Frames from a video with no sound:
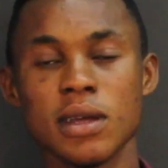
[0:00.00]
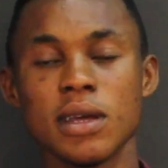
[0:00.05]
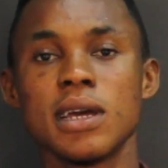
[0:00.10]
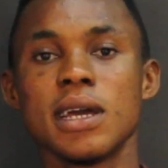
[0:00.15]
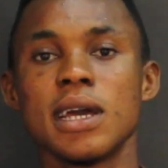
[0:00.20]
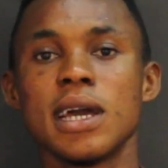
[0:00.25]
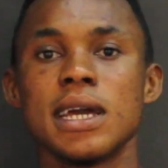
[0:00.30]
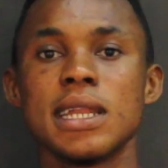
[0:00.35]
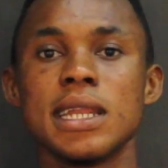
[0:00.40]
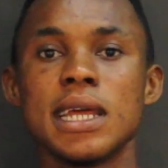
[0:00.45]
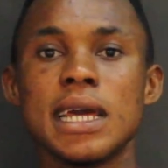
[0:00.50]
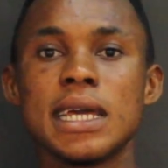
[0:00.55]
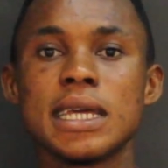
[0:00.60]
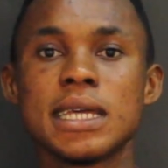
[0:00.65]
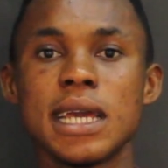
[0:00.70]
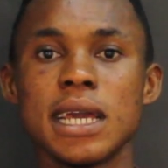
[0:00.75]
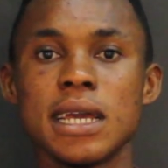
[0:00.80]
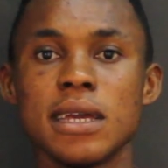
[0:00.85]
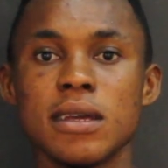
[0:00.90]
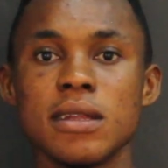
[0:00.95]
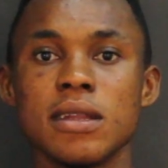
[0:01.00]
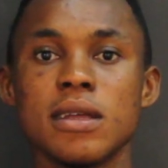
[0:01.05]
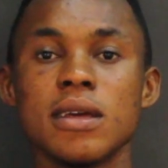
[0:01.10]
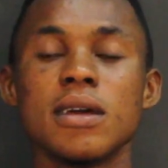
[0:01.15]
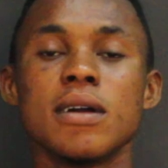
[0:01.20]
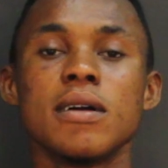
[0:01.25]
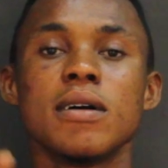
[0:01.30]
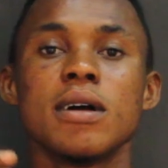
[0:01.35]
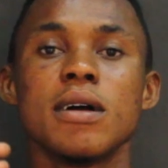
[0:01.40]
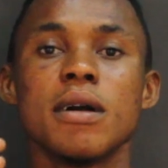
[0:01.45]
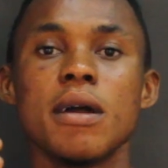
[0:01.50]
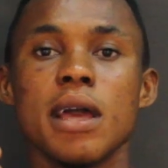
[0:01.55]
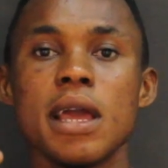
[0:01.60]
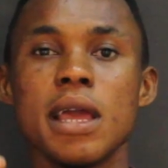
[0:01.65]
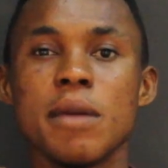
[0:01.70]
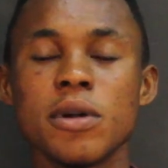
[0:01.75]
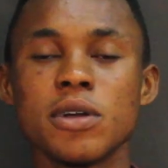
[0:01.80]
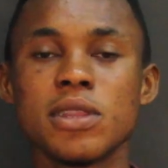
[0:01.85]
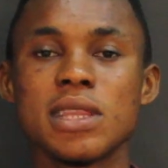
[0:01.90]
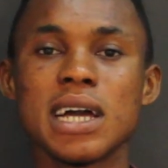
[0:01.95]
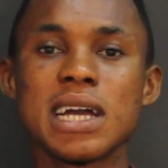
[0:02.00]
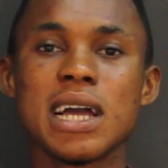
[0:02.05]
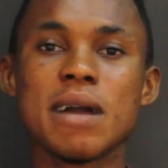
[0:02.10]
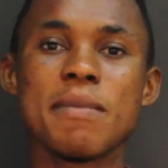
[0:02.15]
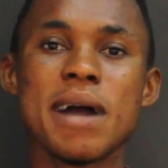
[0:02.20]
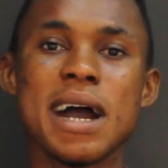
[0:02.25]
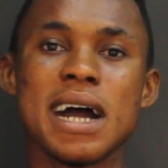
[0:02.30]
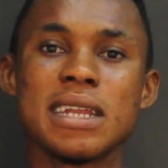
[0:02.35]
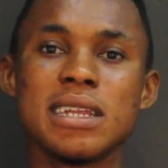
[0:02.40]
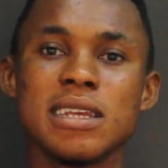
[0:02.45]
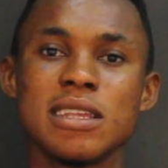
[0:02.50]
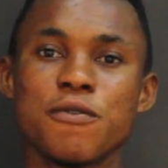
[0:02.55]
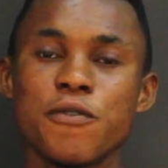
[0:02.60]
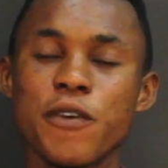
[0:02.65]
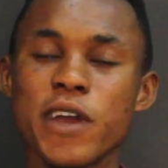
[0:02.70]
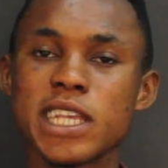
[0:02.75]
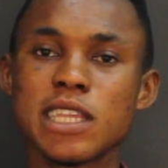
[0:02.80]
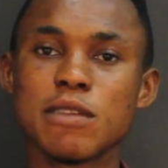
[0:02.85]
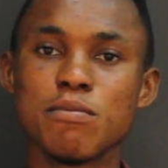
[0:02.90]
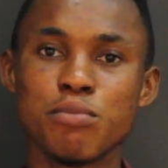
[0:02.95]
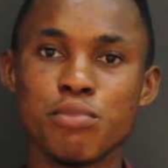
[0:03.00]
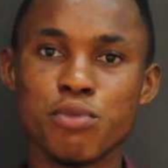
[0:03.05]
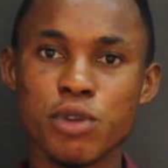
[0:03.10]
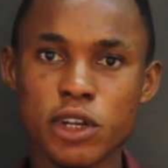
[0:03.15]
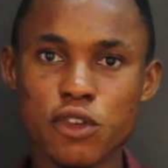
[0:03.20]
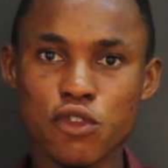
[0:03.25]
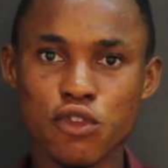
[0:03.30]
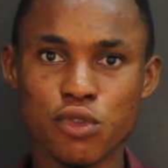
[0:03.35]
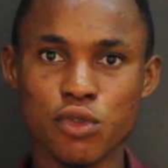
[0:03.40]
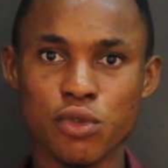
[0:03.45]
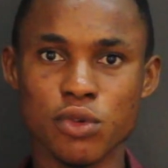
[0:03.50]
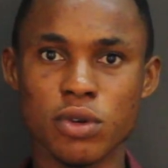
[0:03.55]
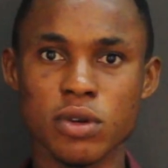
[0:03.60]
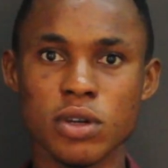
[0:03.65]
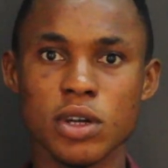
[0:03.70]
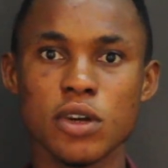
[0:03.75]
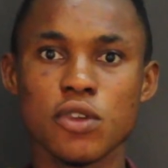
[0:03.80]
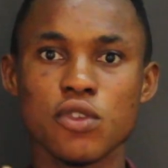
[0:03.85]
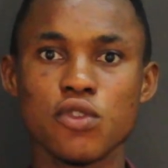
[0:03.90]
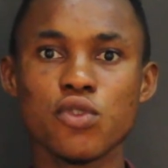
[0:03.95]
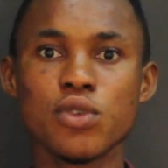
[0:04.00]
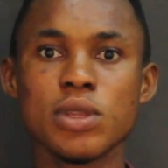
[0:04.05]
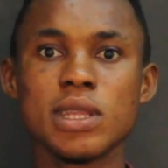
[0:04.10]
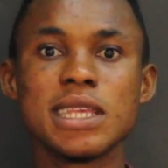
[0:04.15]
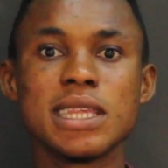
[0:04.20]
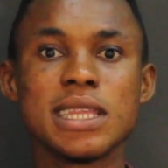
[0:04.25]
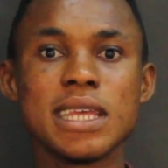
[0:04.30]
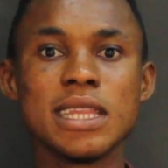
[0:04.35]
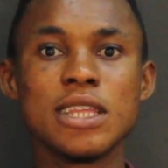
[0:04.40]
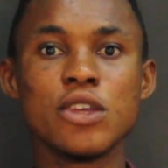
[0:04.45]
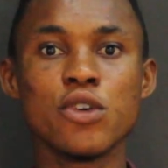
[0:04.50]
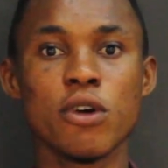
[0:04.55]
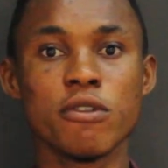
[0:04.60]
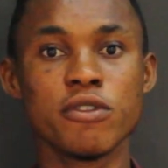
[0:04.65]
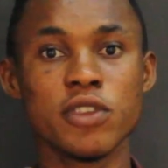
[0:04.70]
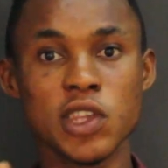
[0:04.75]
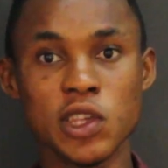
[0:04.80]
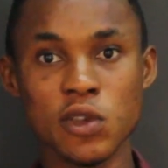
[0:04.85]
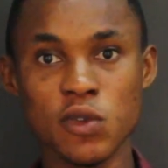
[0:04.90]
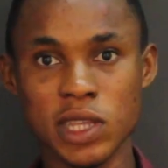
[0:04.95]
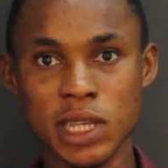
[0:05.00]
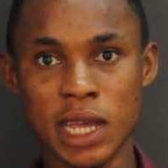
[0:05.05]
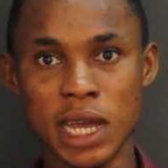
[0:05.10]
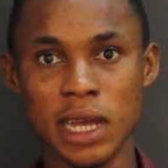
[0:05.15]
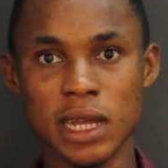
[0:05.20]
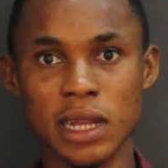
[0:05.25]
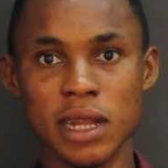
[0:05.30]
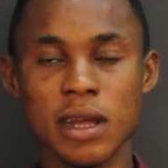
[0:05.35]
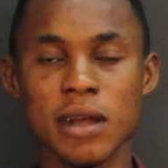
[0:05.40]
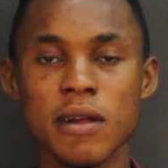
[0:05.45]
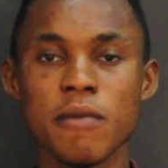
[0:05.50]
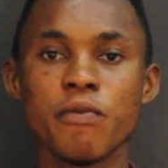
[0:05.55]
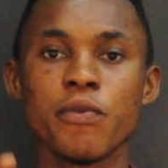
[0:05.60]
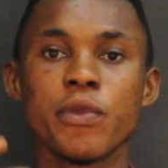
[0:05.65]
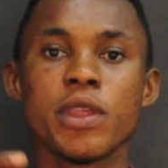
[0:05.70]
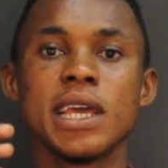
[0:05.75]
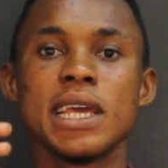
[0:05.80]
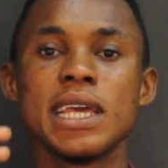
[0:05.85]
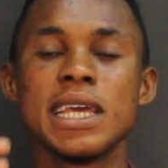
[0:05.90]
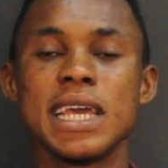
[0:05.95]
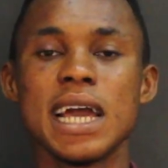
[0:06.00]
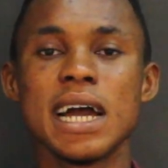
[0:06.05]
And again, Emile Durkheim had his first breakthrough through the study of suicide. He